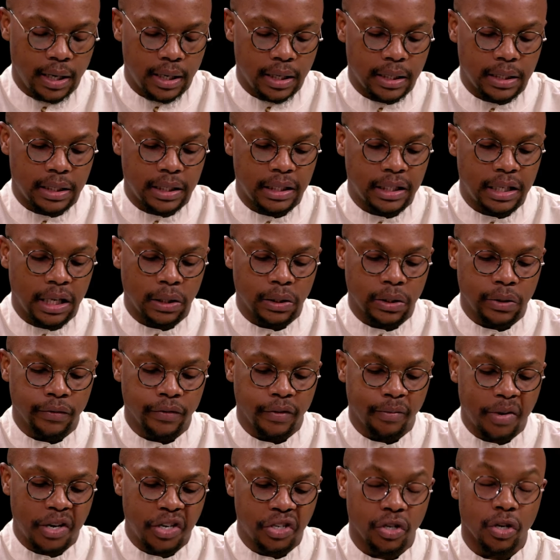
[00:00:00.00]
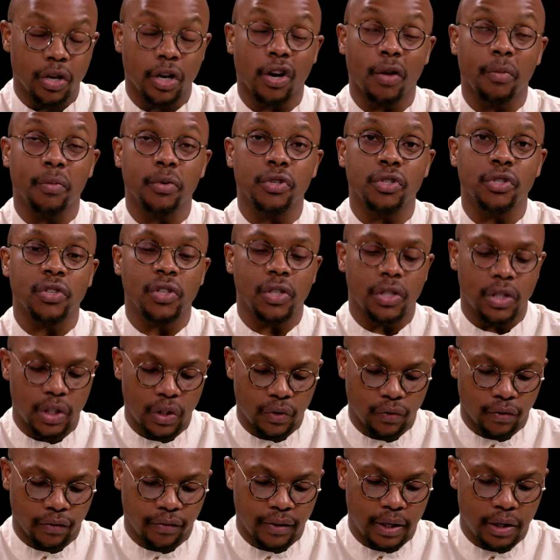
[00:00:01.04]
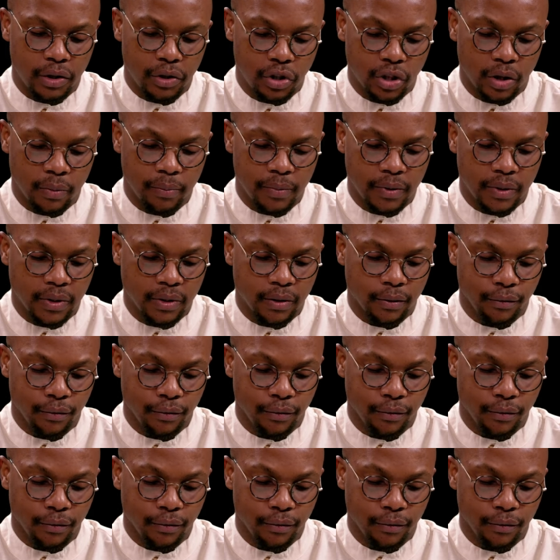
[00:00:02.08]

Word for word: detailed information on opportunities for fellowships,